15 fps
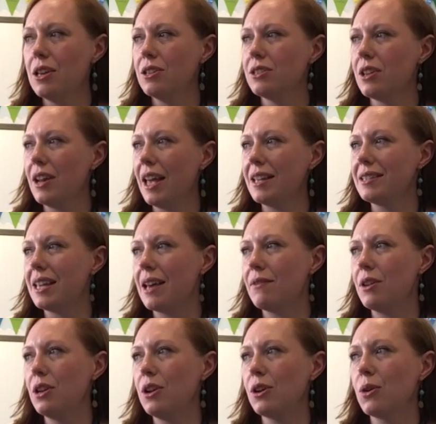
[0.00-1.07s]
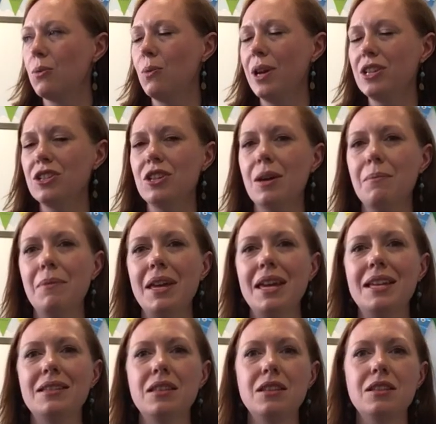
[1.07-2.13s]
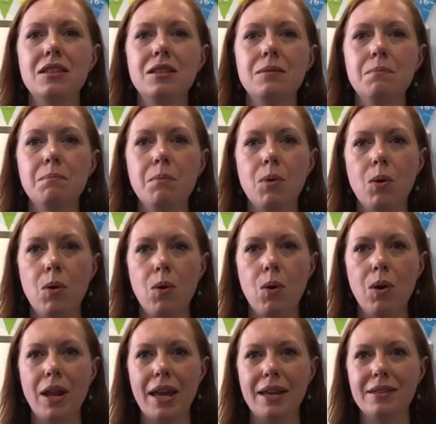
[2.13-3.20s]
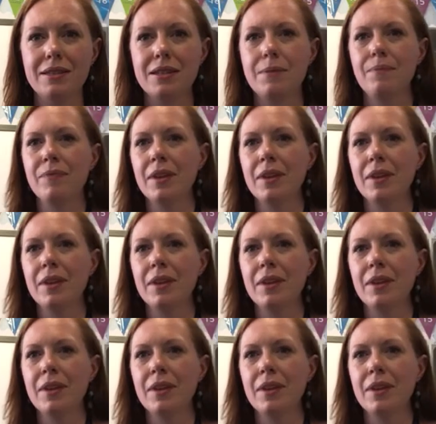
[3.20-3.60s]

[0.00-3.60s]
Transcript: So let's have a look. Which number is the smallest?